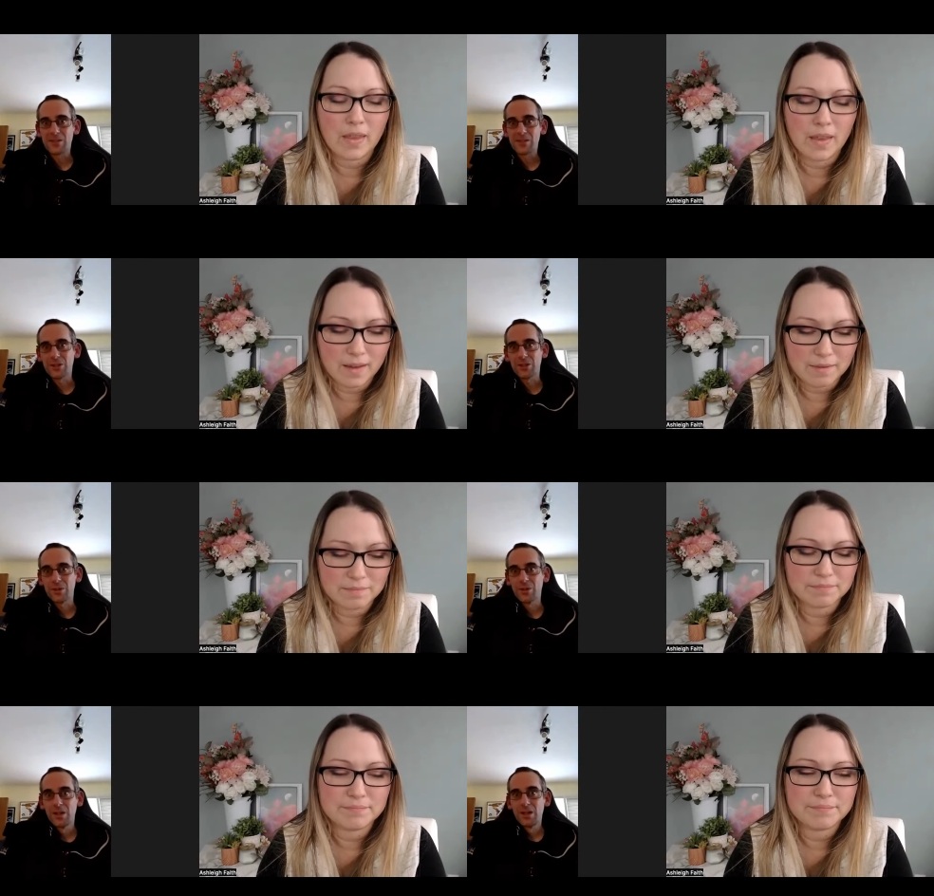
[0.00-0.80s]

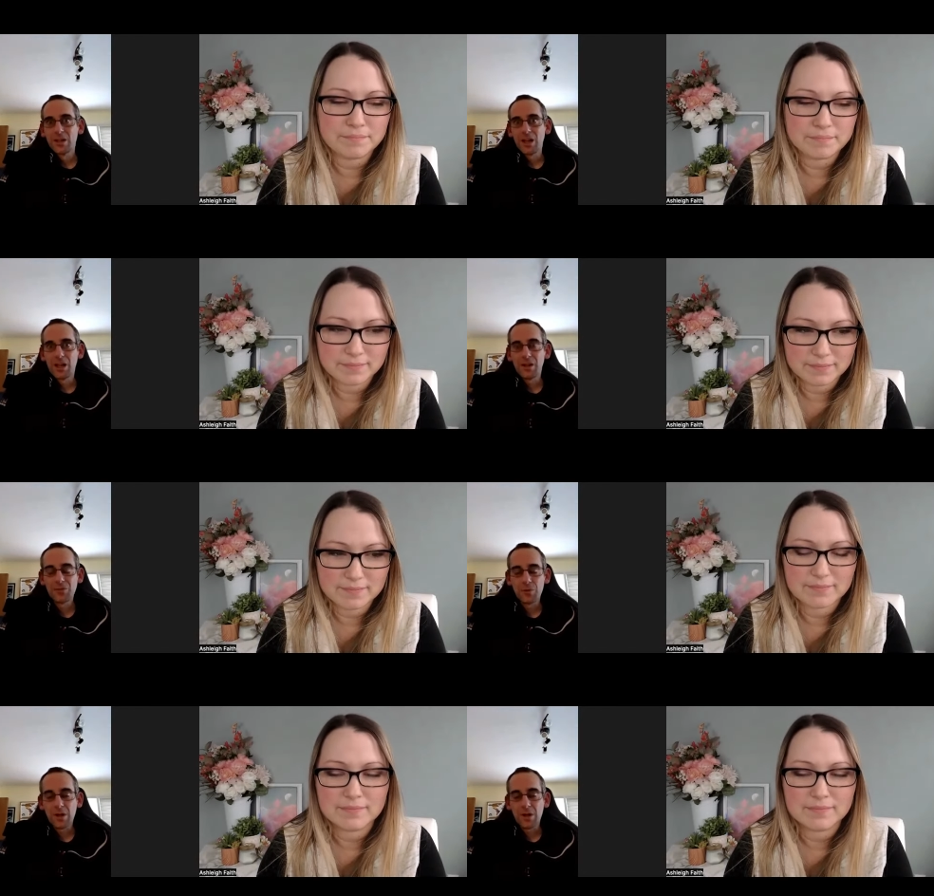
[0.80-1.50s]
Speaker 1: so yeah. if you